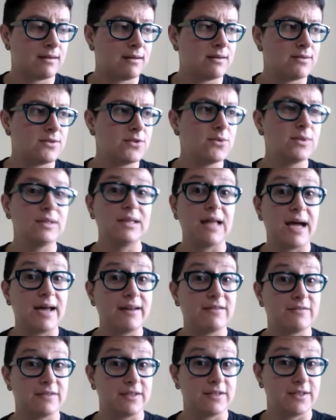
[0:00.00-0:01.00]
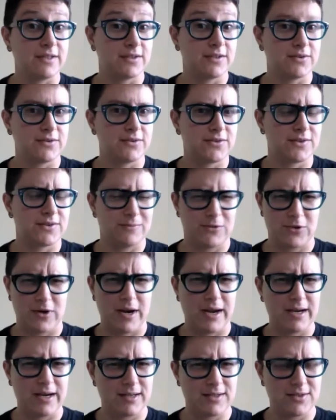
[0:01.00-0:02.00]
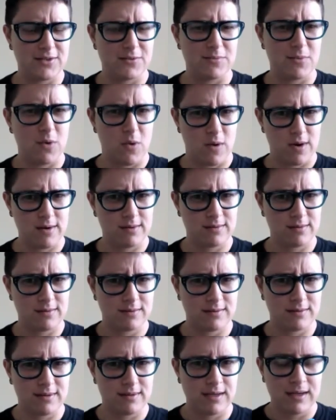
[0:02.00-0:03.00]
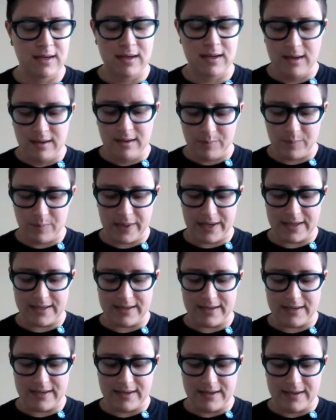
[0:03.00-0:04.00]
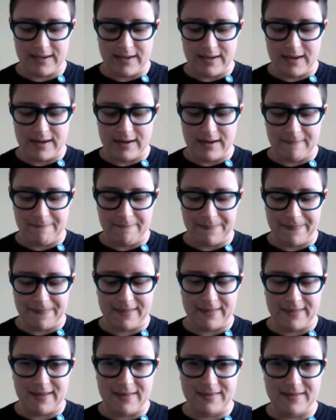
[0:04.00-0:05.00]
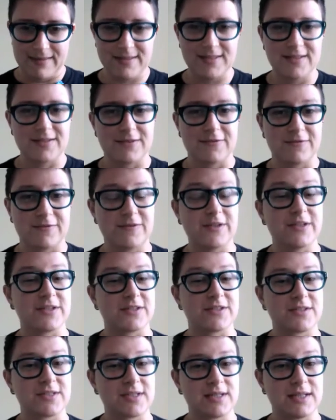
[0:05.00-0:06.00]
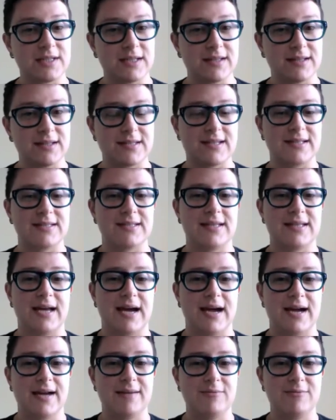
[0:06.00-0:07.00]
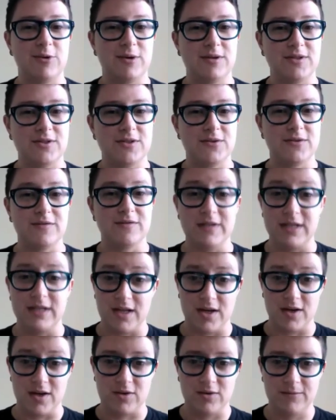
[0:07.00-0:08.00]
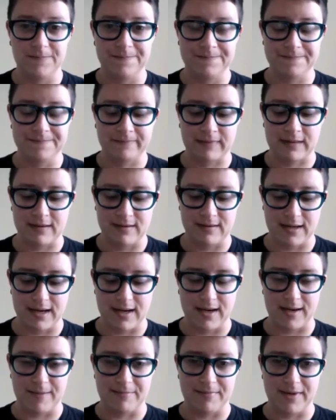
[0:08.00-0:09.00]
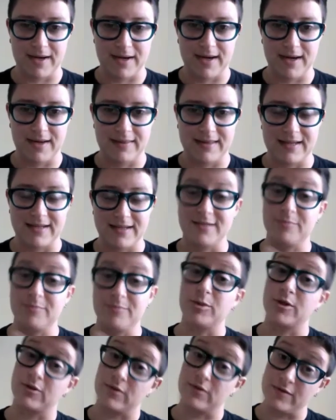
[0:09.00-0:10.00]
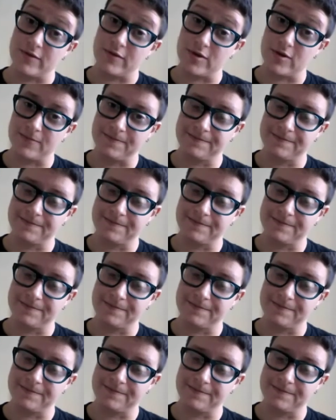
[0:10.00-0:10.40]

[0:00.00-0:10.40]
do a lot of videos. I'm trying to do more, but this is a first in the sense that I am going to do a video um, that is a book review.